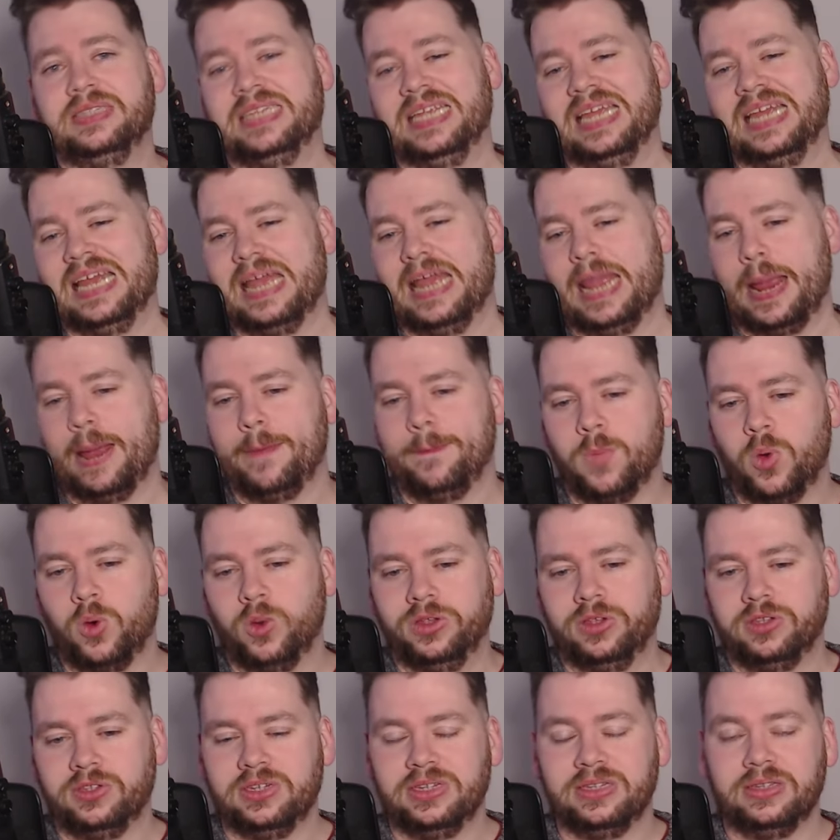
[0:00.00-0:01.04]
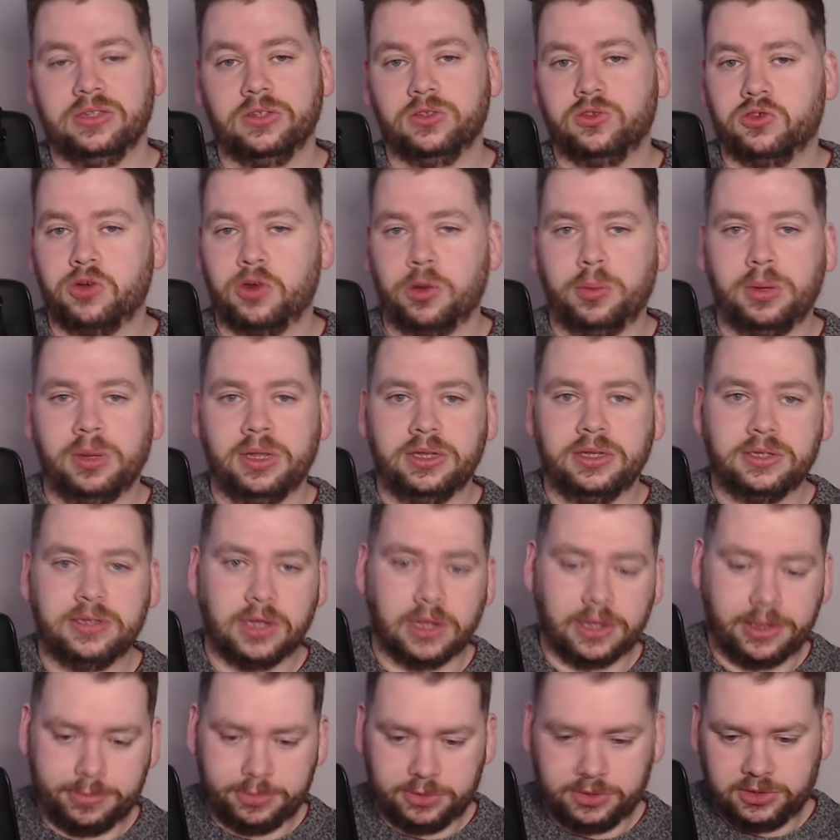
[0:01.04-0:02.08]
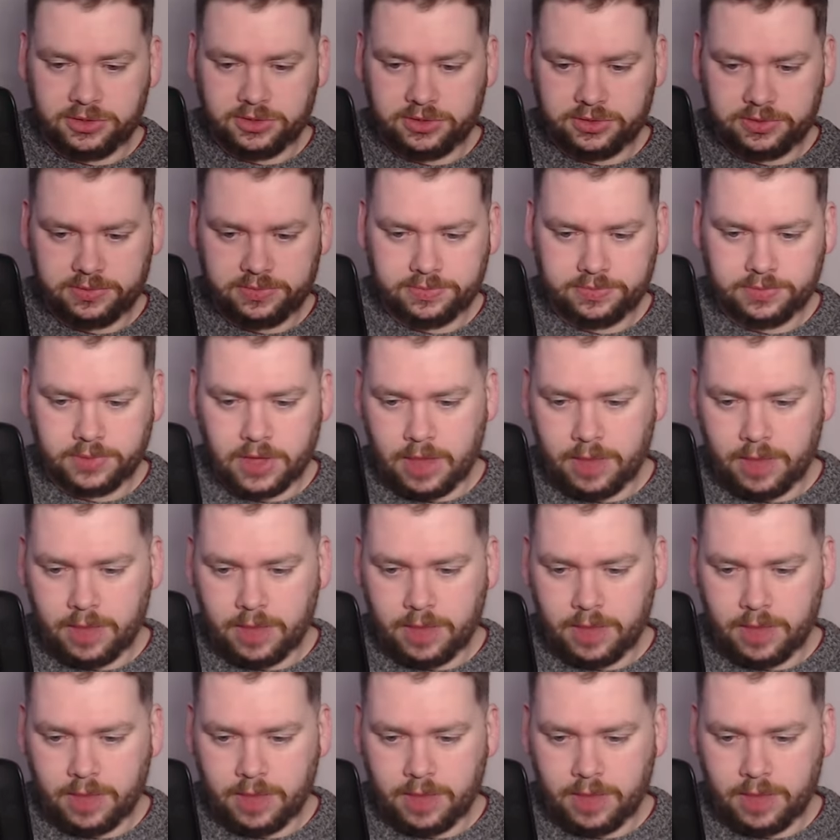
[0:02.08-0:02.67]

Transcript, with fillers: moist in these troubling times. Amen.